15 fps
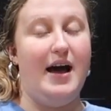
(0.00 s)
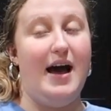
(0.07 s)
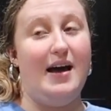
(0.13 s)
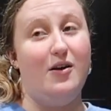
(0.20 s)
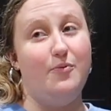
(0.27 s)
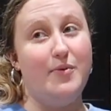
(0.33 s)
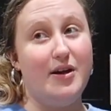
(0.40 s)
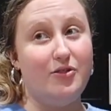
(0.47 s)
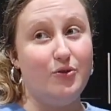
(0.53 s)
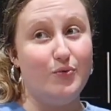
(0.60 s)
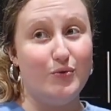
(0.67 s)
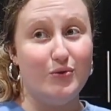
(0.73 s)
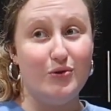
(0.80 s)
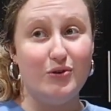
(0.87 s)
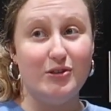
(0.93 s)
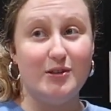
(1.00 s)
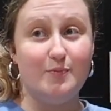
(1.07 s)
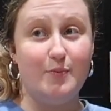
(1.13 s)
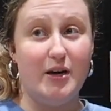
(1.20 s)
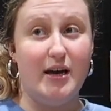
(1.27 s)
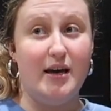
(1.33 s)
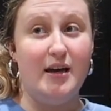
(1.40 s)
I don't make the rules,
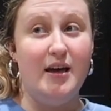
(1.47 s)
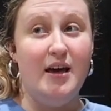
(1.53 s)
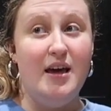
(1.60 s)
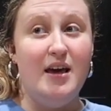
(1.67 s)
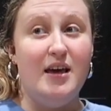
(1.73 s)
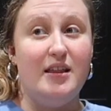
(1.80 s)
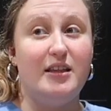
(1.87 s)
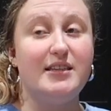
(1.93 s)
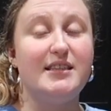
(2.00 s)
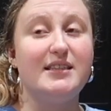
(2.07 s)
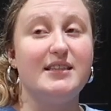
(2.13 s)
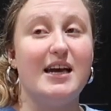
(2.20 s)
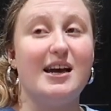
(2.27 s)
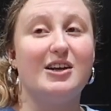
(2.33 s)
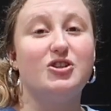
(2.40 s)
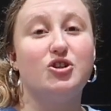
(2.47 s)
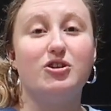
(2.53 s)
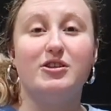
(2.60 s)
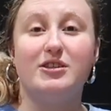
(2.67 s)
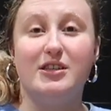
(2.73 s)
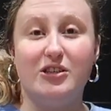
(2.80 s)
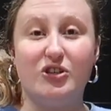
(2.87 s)
but this is like a
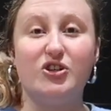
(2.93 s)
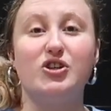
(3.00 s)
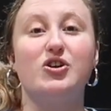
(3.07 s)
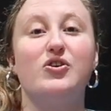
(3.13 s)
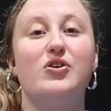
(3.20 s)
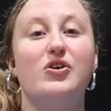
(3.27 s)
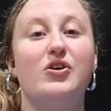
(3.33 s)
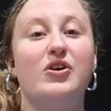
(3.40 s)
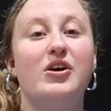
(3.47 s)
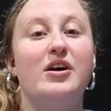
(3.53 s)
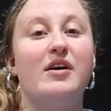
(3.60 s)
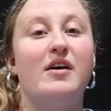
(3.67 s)
traditional